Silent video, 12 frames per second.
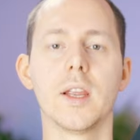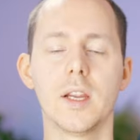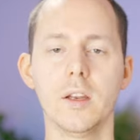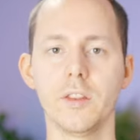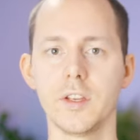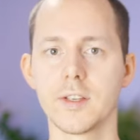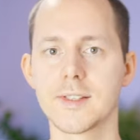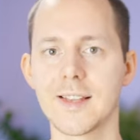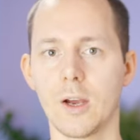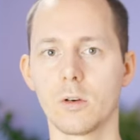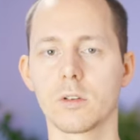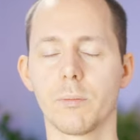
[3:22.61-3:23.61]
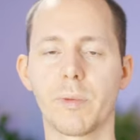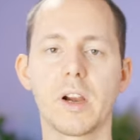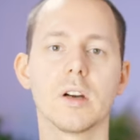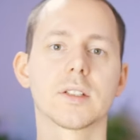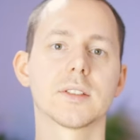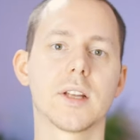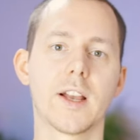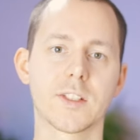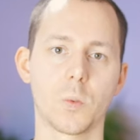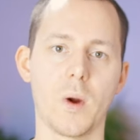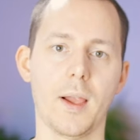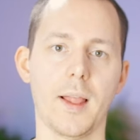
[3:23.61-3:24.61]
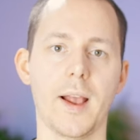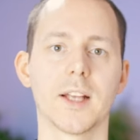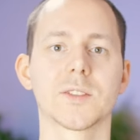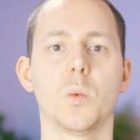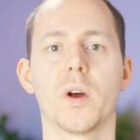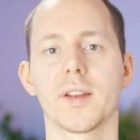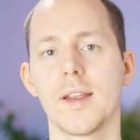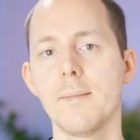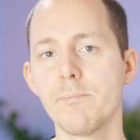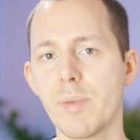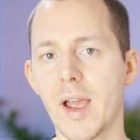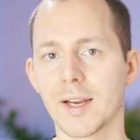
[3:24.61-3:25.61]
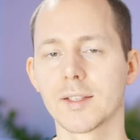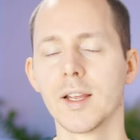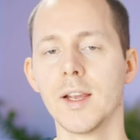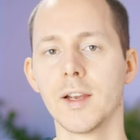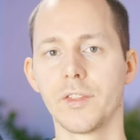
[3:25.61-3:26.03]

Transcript: in the sound comparison as well as what impact